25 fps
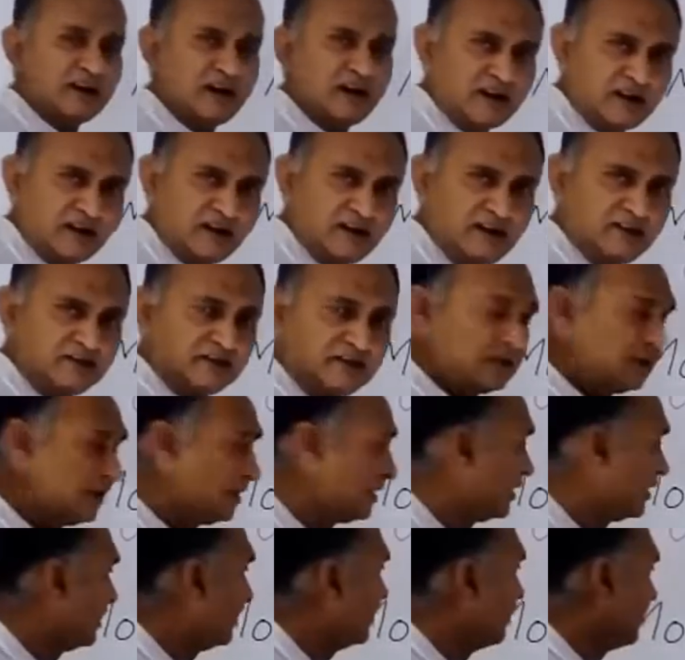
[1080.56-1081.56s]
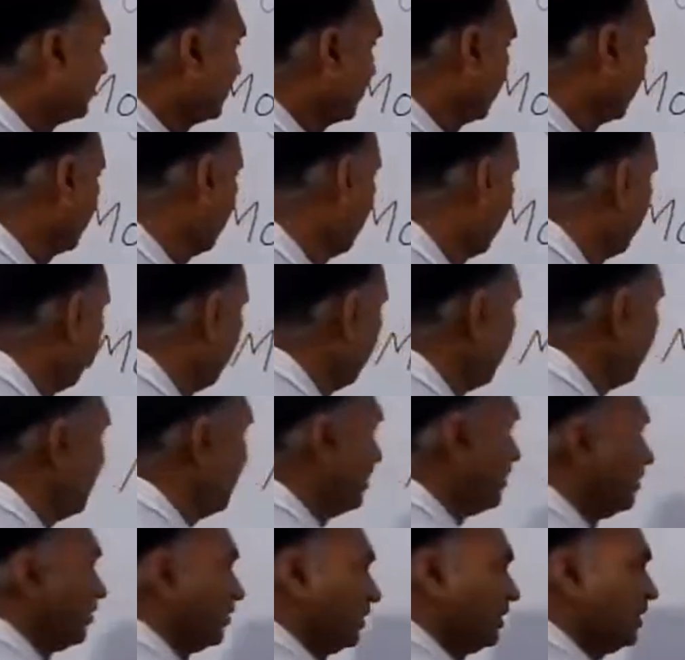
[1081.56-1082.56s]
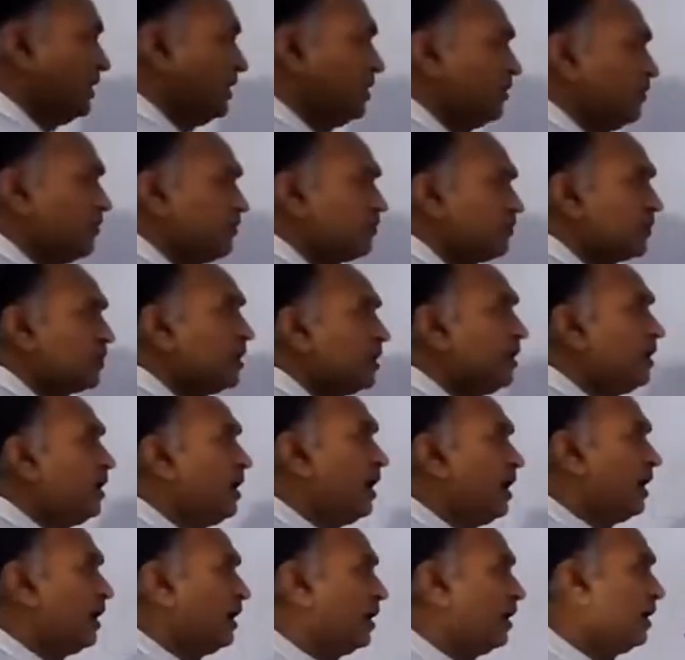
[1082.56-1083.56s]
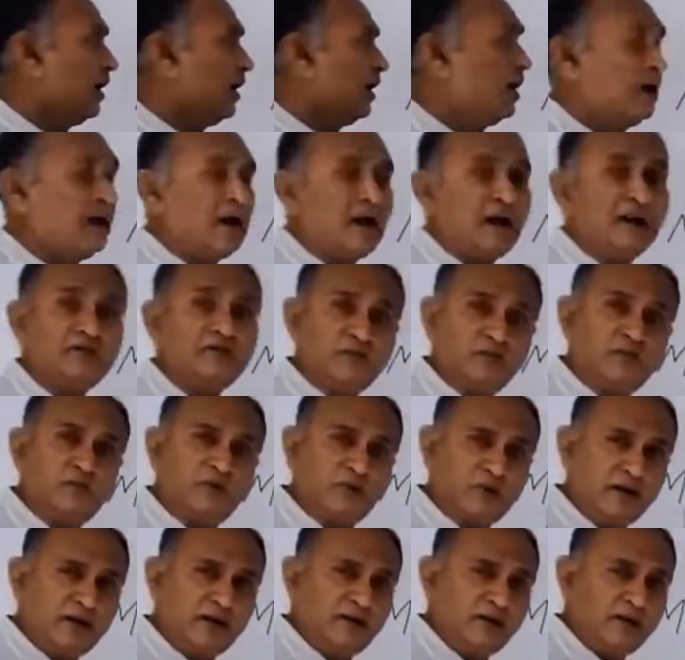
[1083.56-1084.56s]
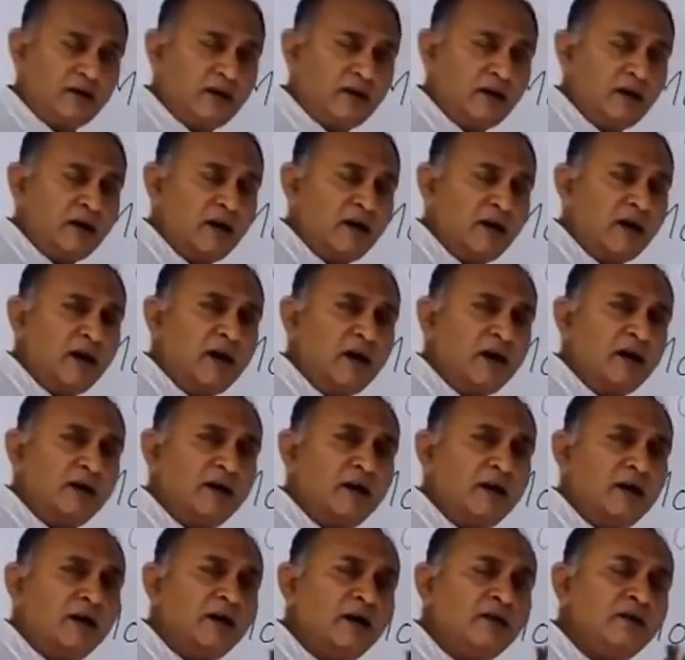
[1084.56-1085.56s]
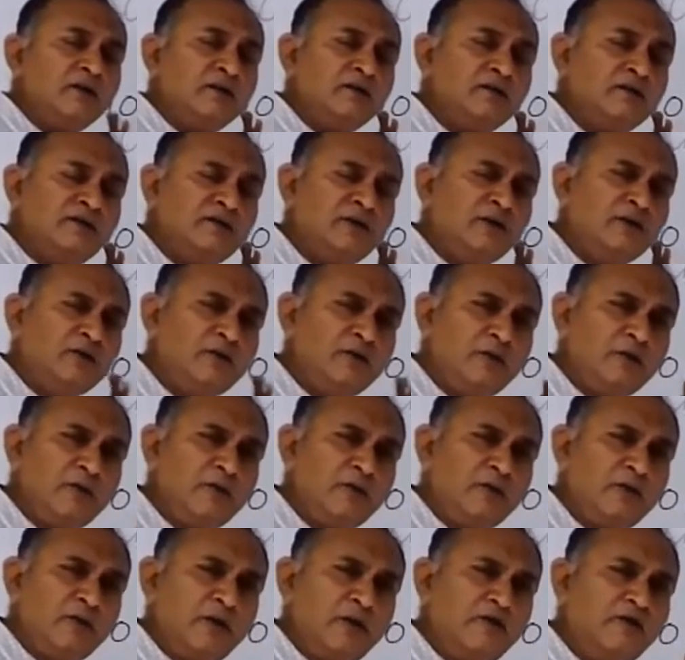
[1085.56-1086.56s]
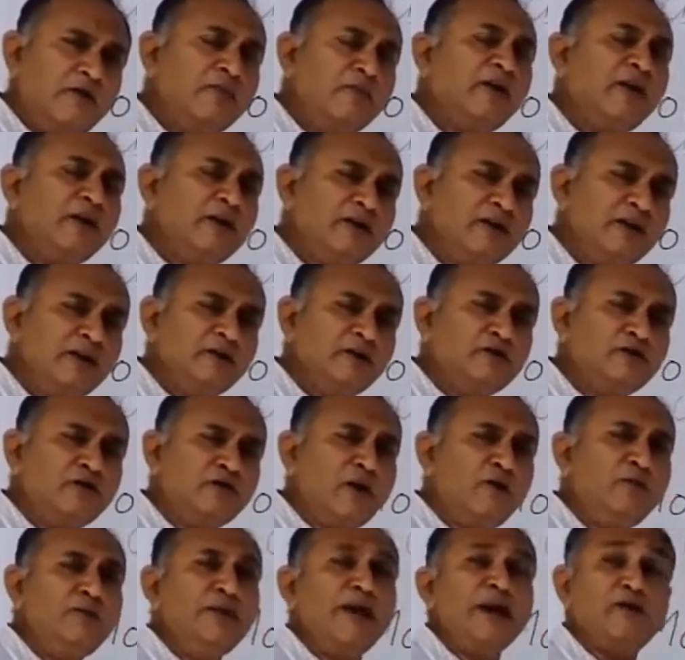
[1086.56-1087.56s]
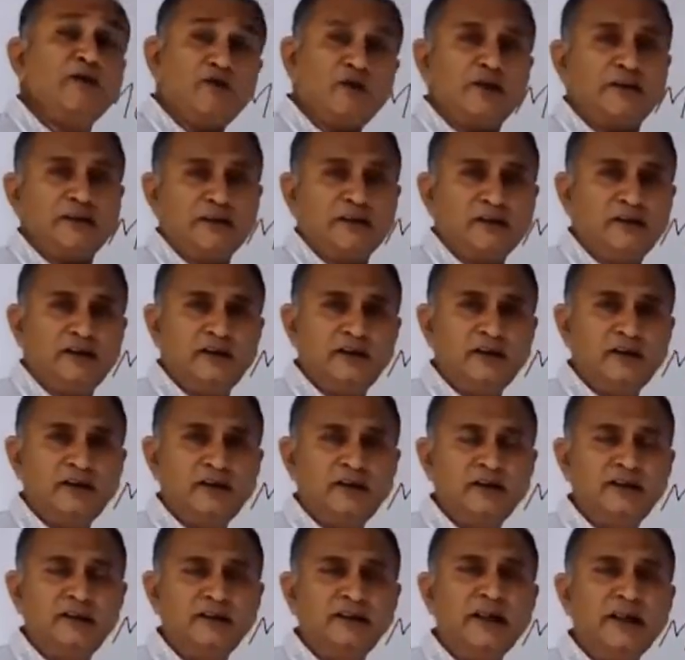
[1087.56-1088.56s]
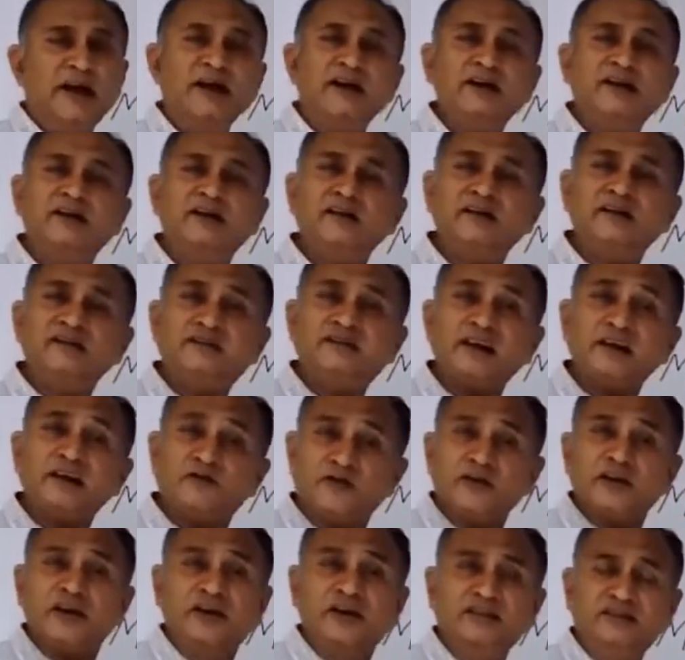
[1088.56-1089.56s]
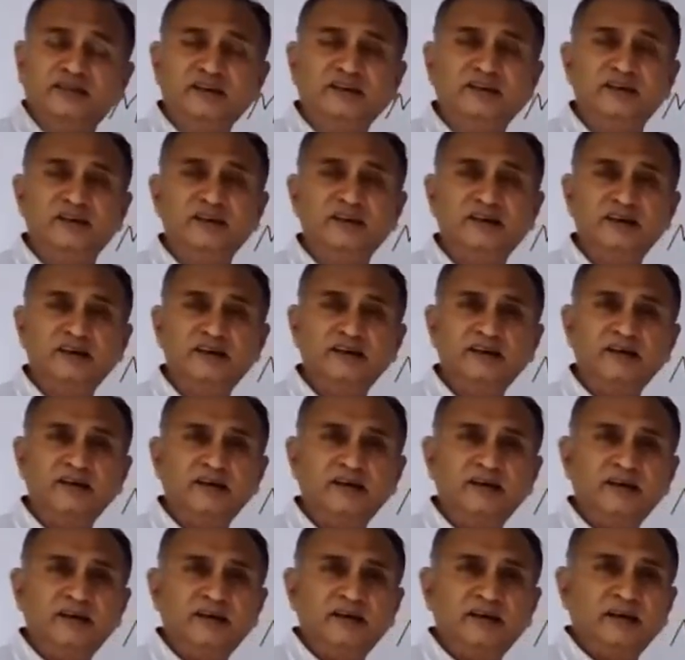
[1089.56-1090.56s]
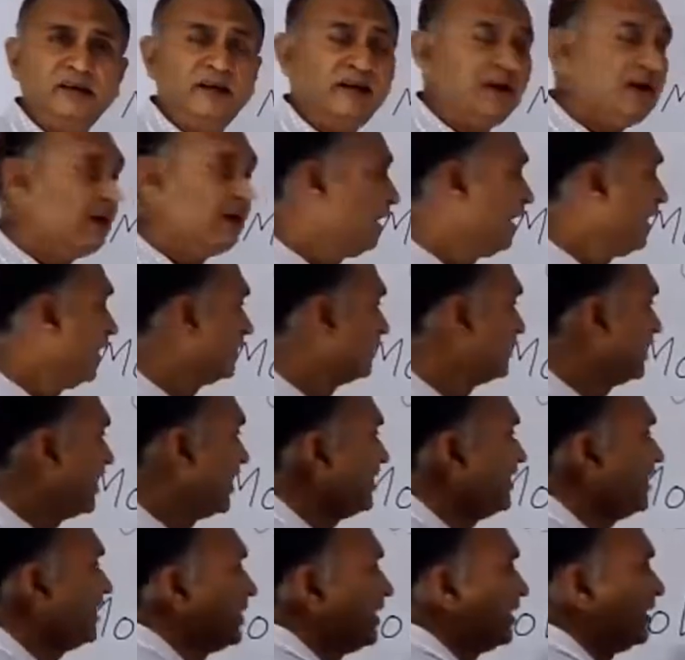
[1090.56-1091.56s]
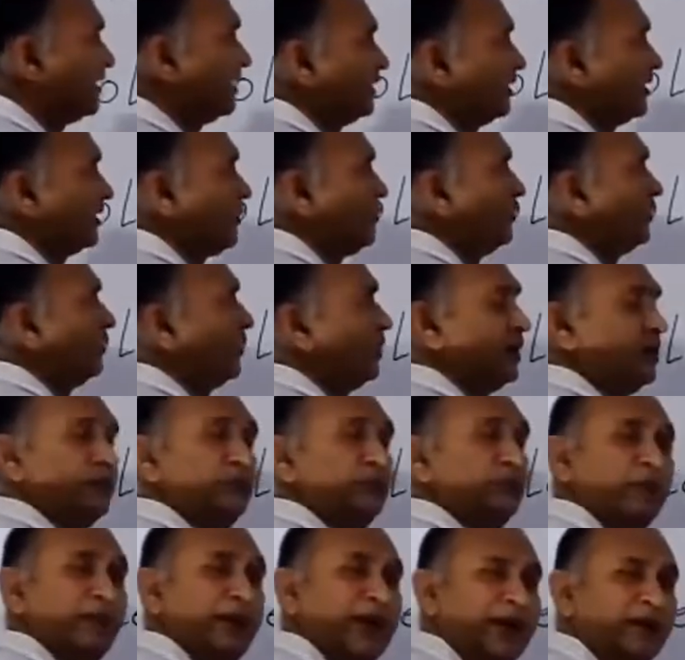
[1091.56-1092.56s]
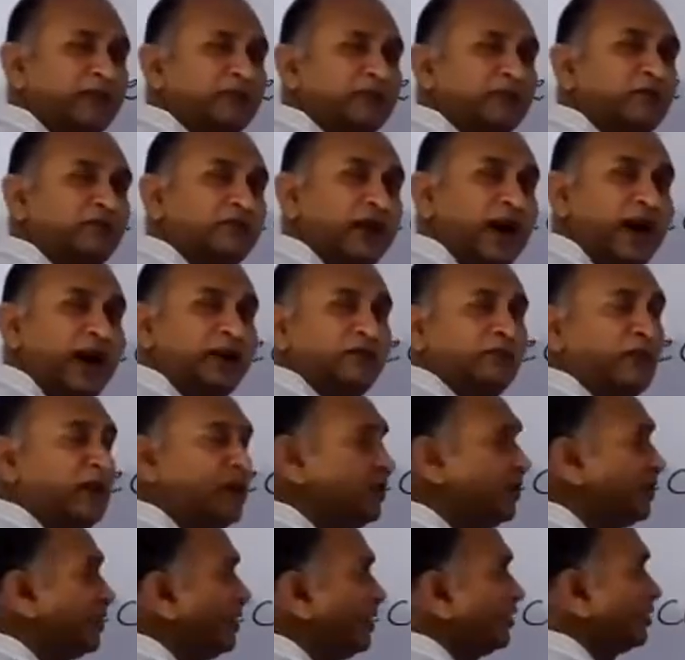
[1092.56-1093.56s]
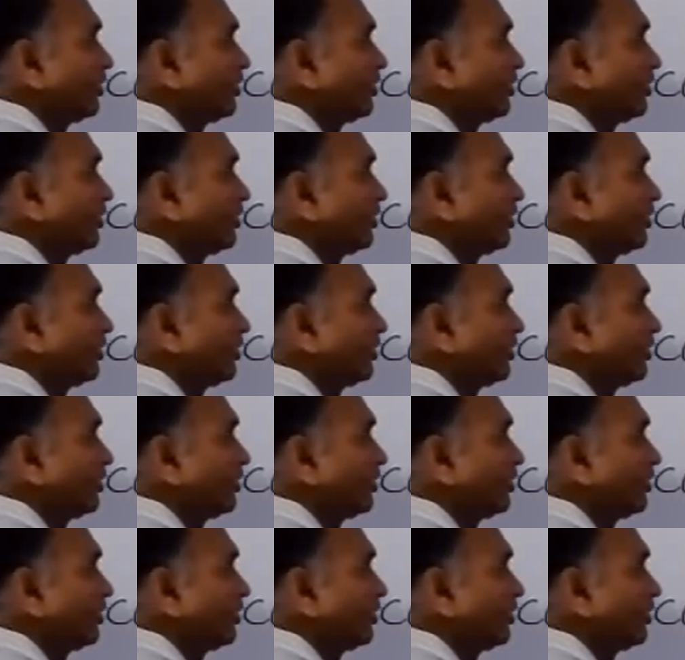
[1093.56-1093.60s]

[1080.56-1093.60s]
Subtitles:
occurs. Okay, okay. So if a molecule is formed like water, like sulfuric acid, then the mass of that molecule is